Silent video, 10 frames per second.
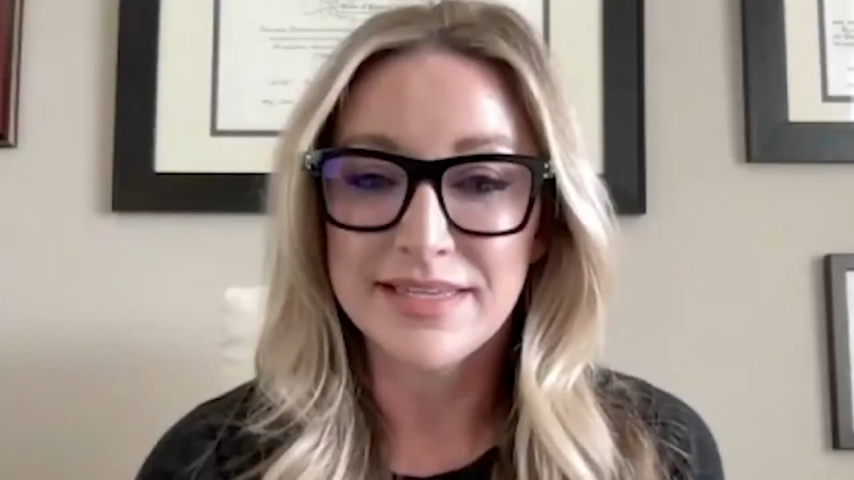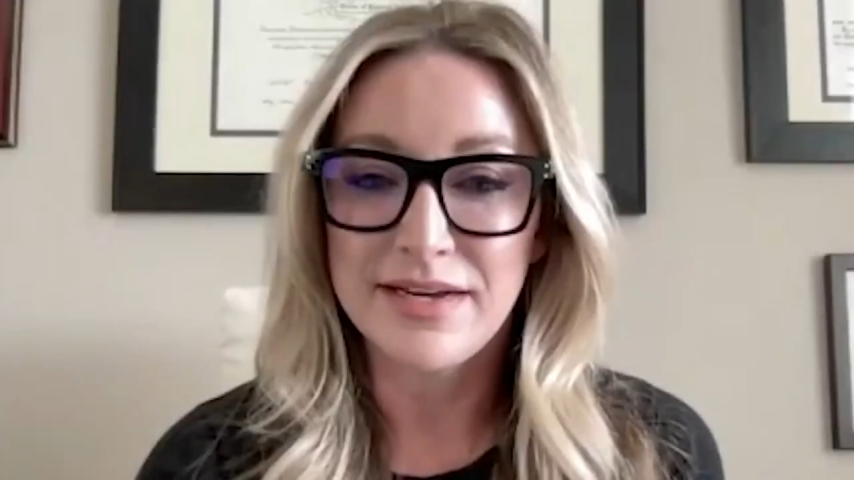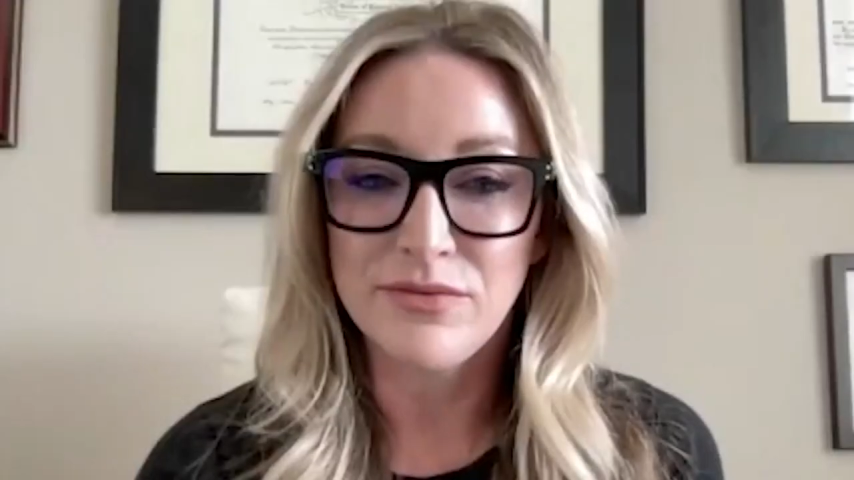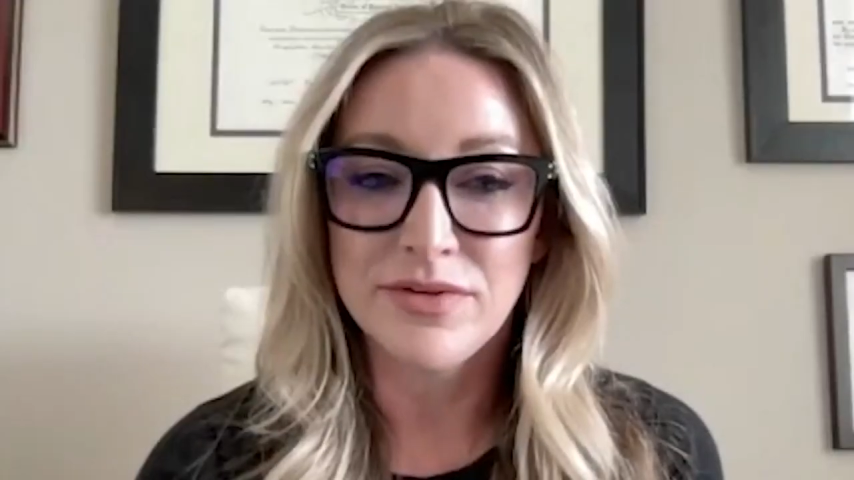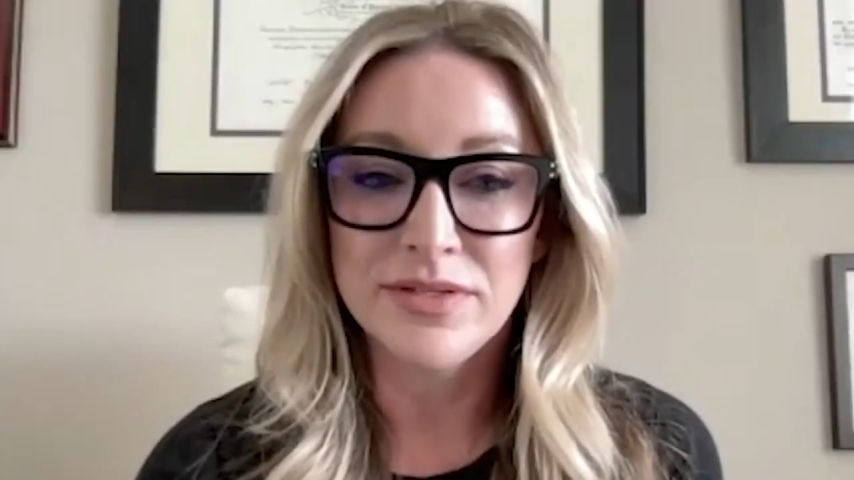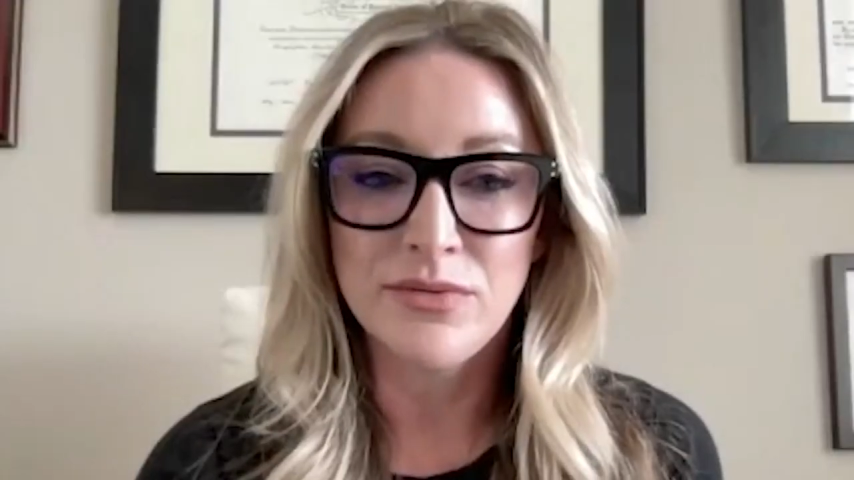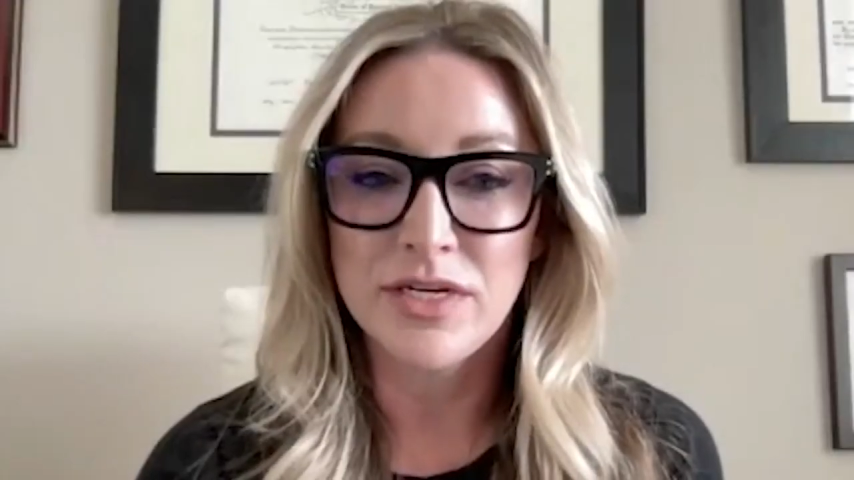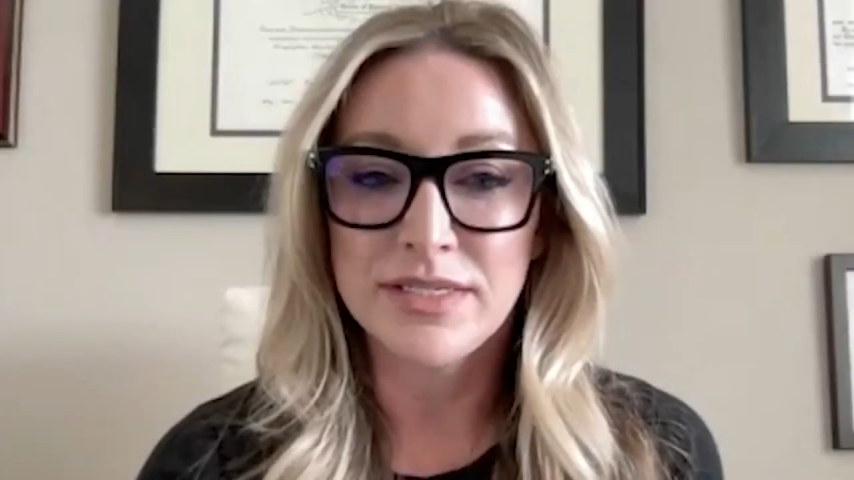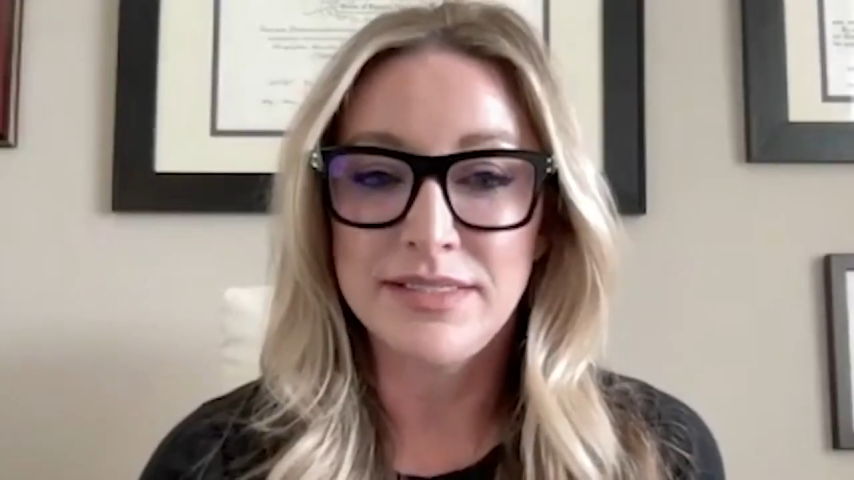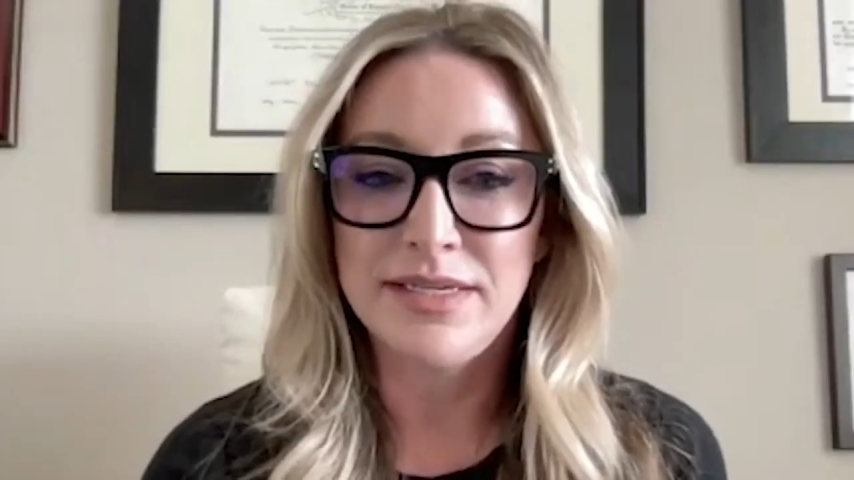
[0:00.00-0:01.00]
I really
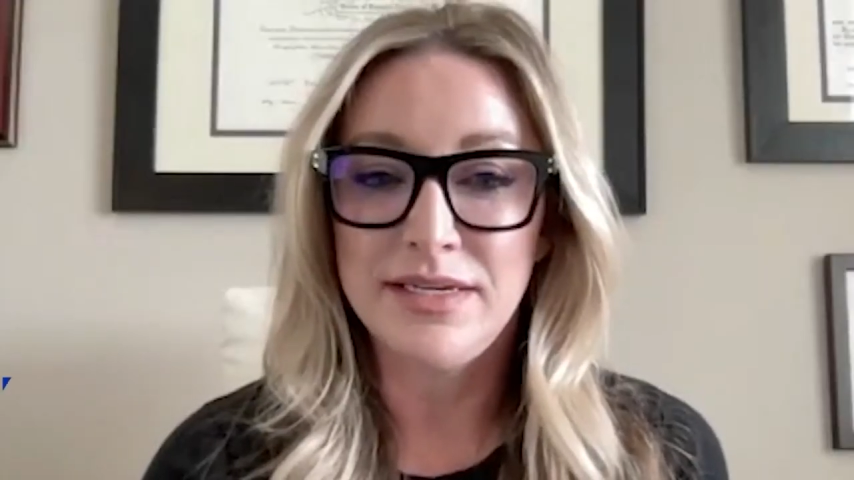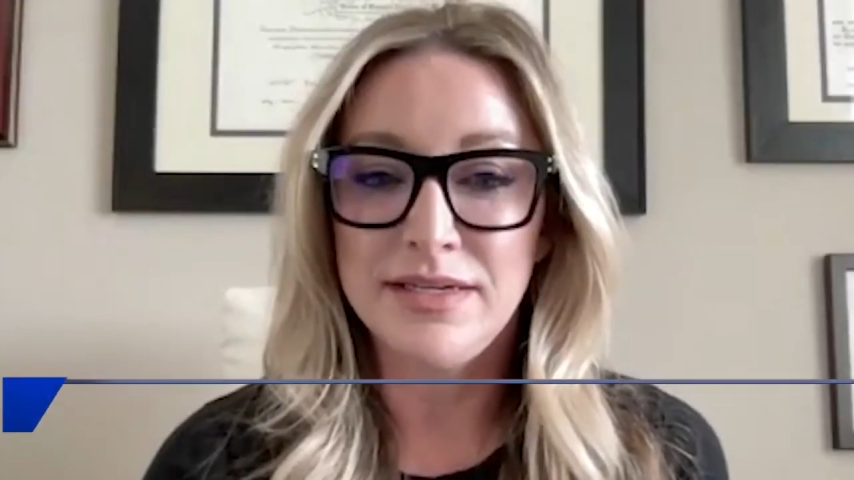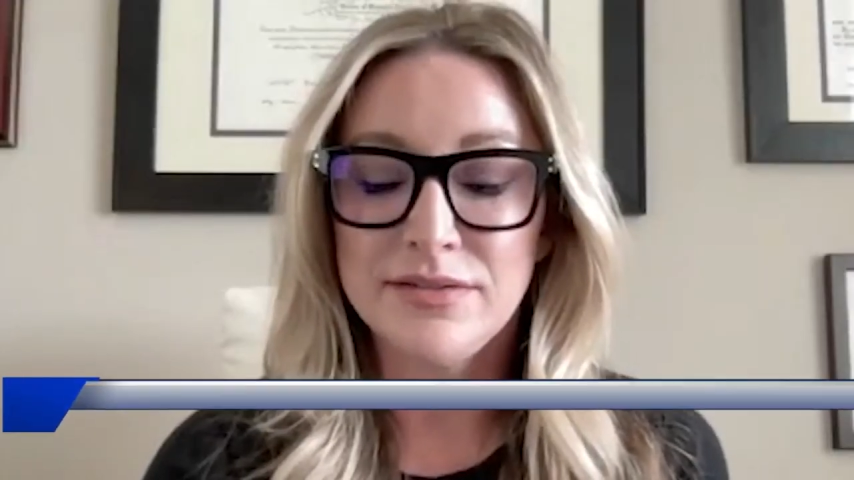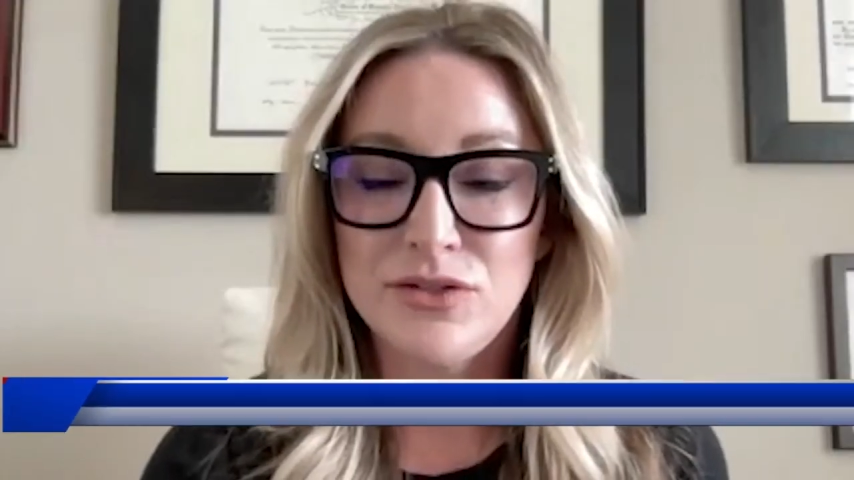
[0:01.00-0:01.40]
want to see